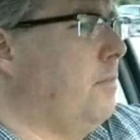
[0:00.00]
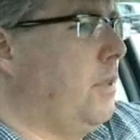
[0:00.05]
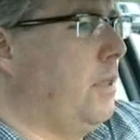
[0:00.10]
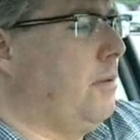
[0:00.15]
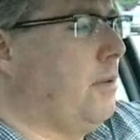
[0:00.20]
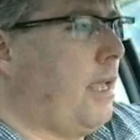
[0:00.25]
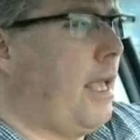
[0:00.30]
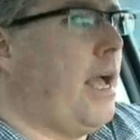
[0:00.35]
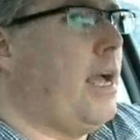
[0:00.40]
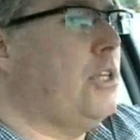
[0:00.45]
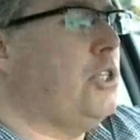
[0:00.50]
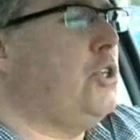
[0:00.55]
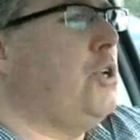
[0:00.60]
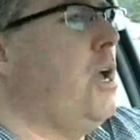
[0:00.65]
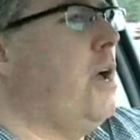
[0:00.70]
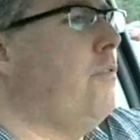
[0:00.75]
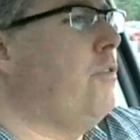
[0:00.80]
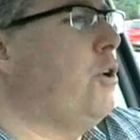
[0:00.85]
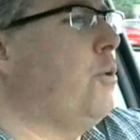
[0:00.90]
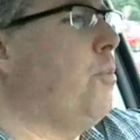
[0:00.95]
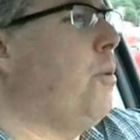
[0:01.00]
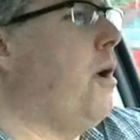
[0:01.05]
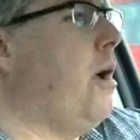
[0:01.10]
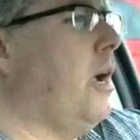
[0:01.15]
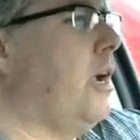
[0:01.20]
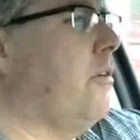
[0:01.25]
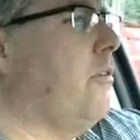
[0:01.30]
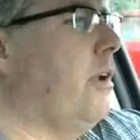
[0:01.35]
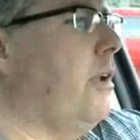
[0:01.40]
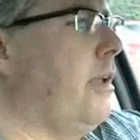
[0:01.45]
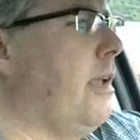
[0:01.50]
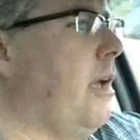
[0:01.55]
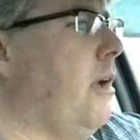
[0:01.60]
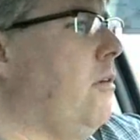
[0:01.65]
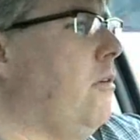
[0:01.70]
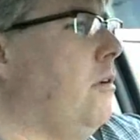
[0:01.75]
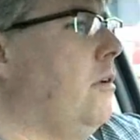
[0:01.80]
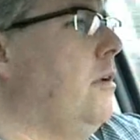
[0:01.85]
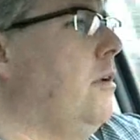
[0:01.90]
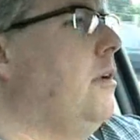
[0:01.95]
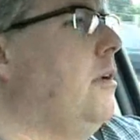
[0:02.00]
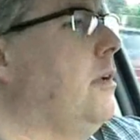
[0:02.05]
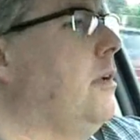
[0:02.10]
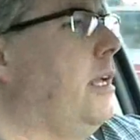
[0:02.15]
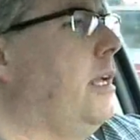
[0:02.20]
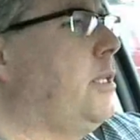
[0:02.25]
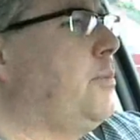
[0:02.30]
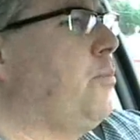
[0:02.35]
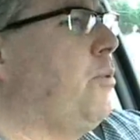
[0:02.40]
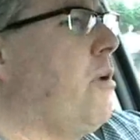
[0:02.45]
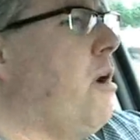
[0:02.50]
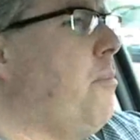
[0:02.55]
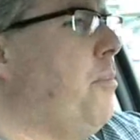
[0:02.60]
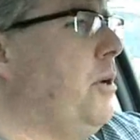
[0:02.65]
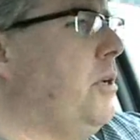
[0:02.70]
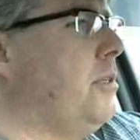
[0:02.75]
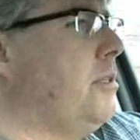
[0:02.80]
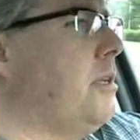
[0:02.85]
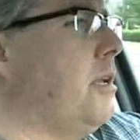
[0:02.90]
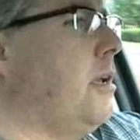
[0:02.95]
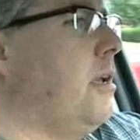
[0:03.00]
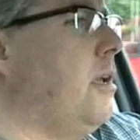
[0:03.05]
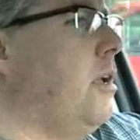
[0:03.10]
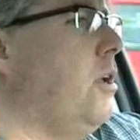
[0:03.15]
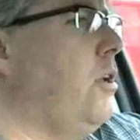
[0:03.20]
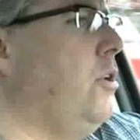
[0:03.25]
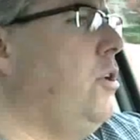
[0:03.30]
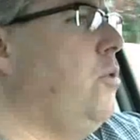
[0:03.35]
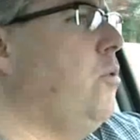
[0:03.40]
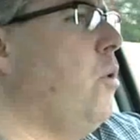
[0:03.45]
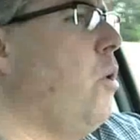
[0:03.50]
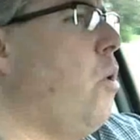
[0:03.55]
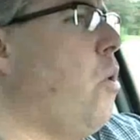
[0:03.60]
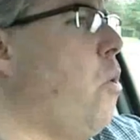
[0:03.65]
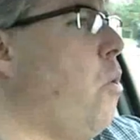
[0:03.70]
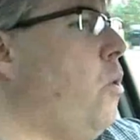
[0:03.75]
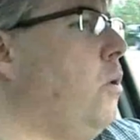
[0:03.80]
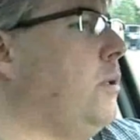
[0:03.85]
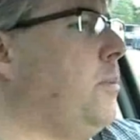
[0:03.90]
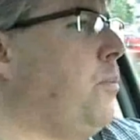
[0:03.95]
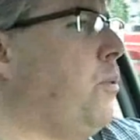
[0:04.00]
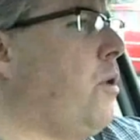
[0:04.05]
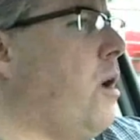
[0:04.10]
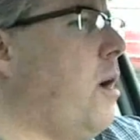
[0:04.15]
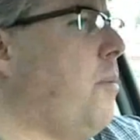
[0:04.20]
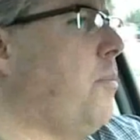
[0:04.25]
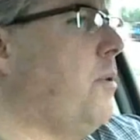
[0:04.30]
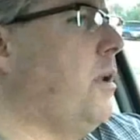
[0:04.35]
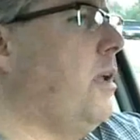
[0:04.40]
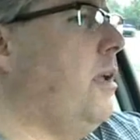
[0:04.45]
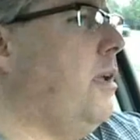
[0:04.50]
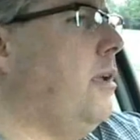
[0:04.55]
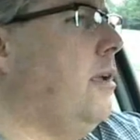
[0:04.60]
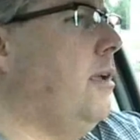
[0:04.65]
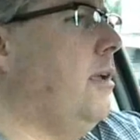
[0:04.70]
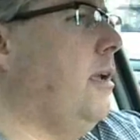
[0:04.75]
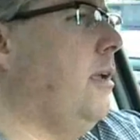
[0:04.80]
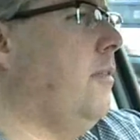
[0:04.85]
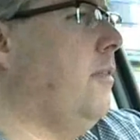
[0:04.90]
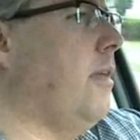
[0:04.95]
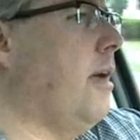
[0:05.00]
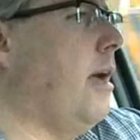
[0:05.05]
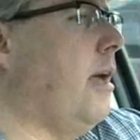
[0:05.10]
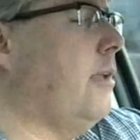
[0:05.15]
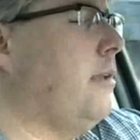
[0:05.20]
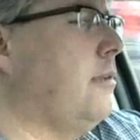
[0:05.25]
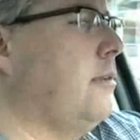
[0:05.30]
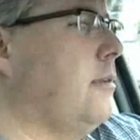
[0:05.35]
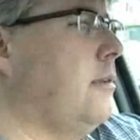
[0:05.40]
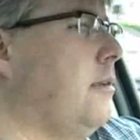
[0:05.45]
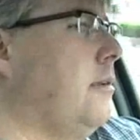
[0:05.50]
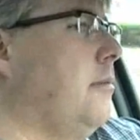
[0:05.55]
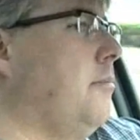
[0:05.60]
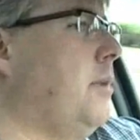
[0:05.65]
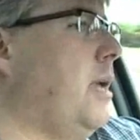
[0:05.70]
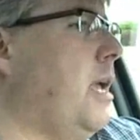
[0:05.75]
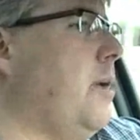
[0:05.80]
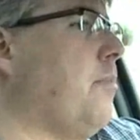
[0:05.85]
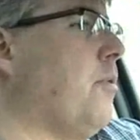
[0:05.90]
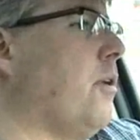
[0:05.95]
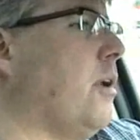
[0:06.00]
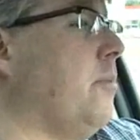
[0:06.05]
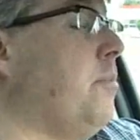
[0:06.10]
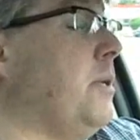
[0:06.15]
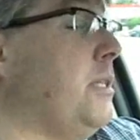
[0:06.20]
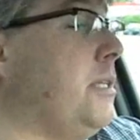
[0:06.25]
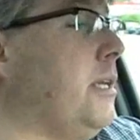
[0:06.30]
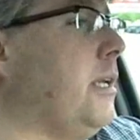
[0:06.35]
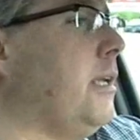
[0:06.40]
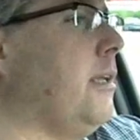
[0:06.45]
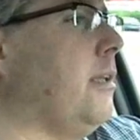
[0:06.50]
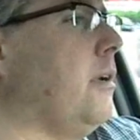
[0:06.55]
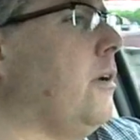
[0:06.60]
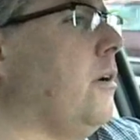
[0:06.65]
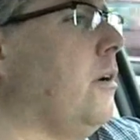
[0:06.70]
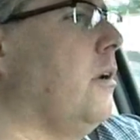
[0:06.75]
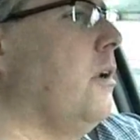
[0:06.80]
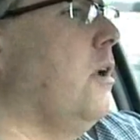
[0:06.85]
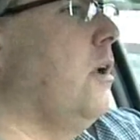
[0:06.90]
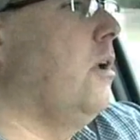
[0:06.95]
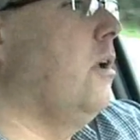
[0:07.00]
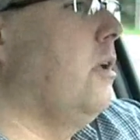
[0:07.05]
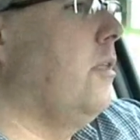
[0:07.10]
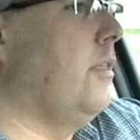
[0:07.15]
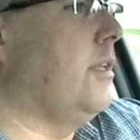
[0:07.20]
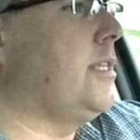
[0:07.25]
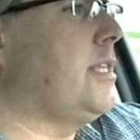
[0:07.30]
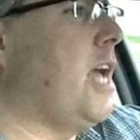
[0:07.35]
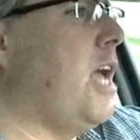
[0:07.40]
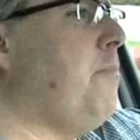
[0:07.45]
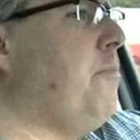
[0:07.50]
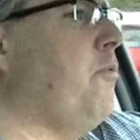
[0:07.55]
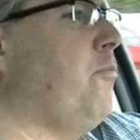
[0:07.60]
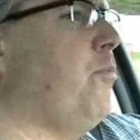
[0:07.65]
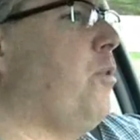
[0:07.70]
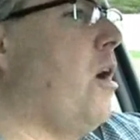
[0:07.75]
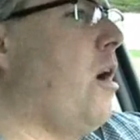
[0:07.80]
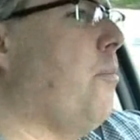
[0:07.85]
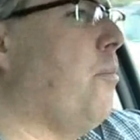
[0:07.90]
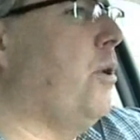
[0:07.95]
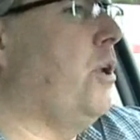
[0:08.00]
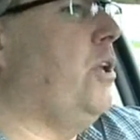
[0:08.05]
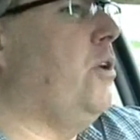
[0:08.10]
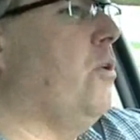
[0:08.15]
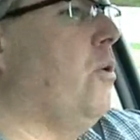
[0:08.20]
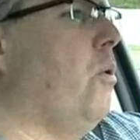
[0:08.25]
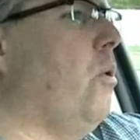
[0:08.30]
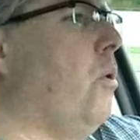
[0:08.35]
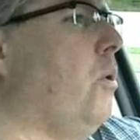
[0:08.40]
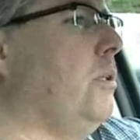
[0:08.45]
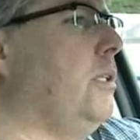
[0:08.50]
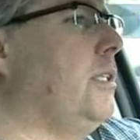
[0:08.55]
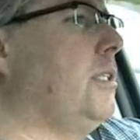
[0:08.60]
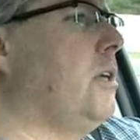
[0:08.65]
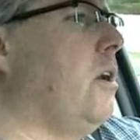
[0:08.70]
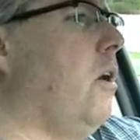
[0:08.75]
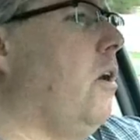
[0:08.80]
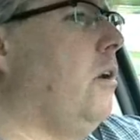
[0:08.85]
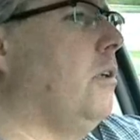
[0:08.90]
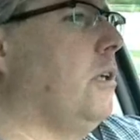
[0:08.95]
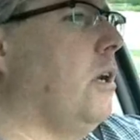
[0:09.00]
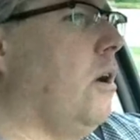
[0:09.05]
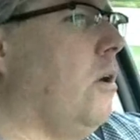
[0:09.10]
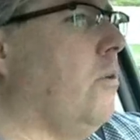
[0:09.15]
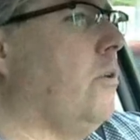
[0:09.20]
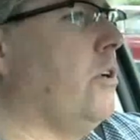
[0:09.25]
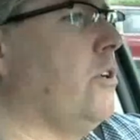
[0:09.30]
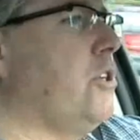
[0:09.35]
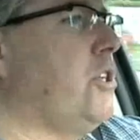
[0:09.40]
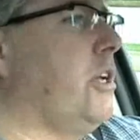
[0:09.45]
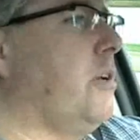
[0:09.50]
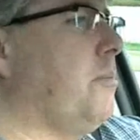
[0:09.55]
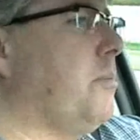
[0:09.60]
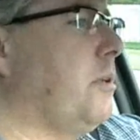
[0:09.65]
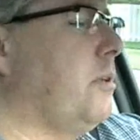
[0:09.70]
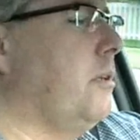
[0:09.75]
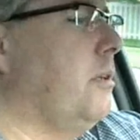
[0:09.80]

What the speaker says: The cash you have in your pocket right now, it's proper to say you hold property in that paper. In particular, the type of property you hold is called ownership.